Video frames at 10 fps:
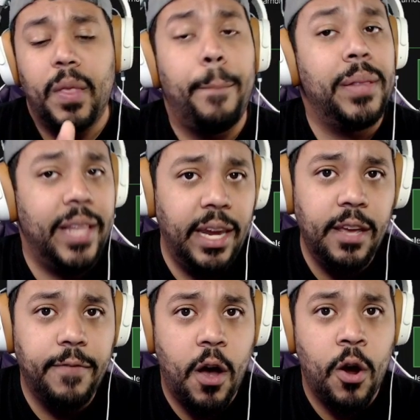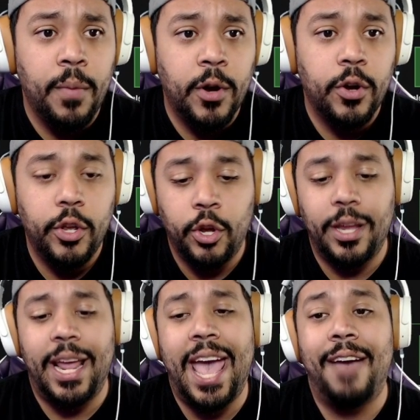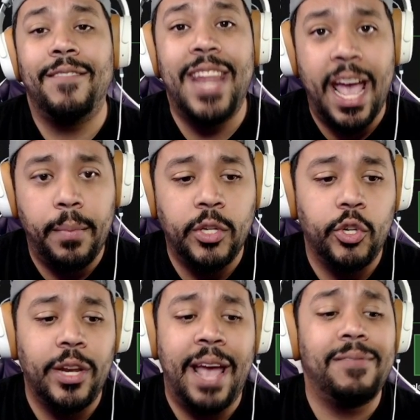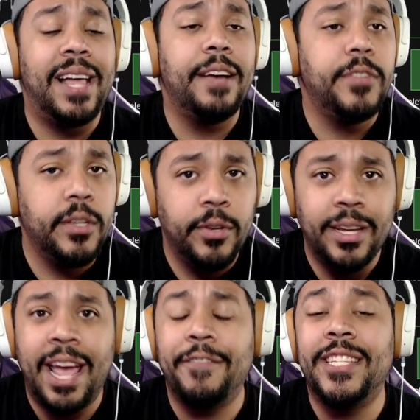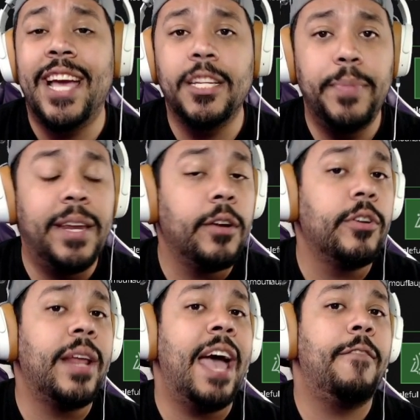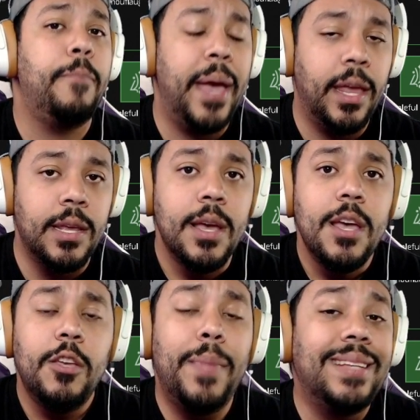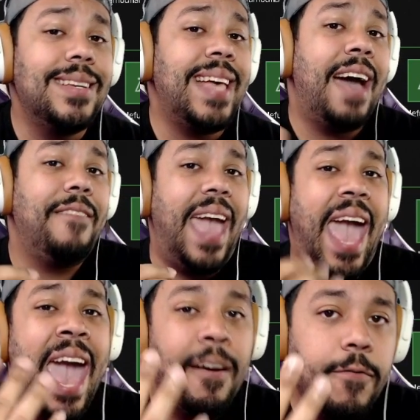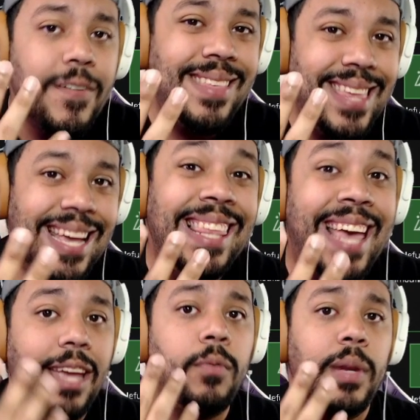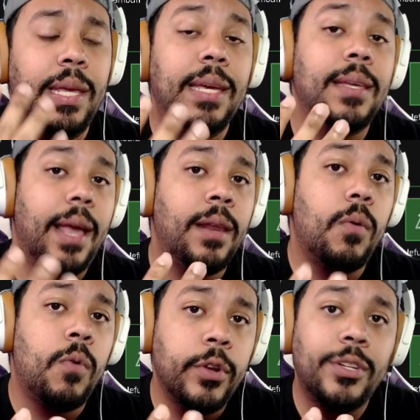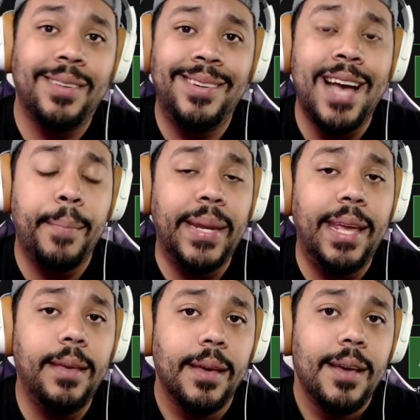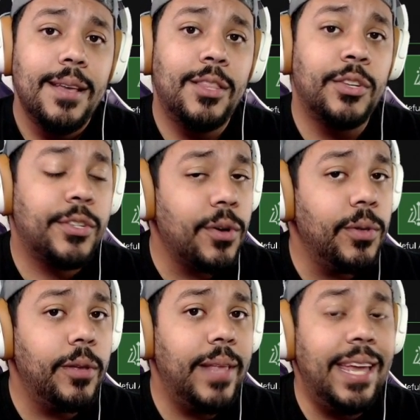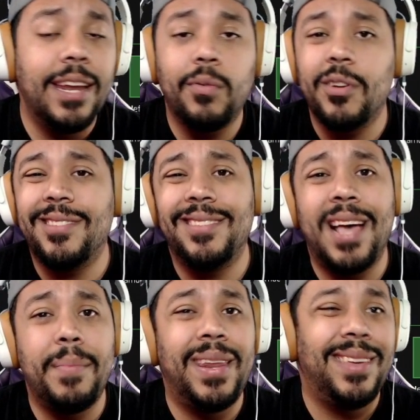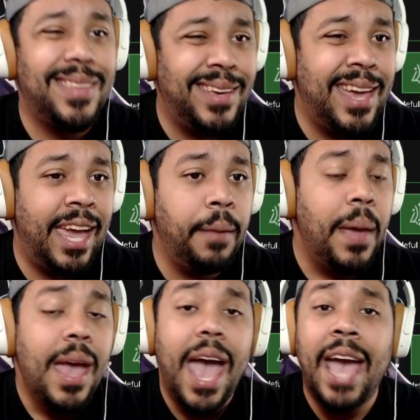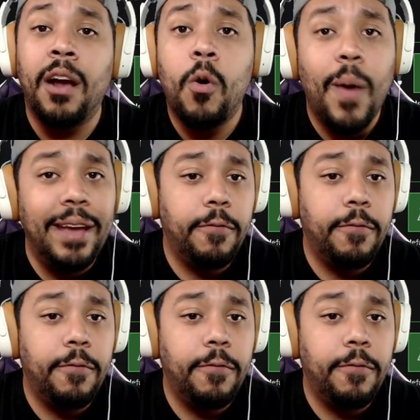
plenty of armor, you're gonna have damage, you're gonna have life steal, you're gonna have attack speed, and you're gonna have pen. You basically have everything that you need in order to dominate the solo lane, in order to dominate the game. And quite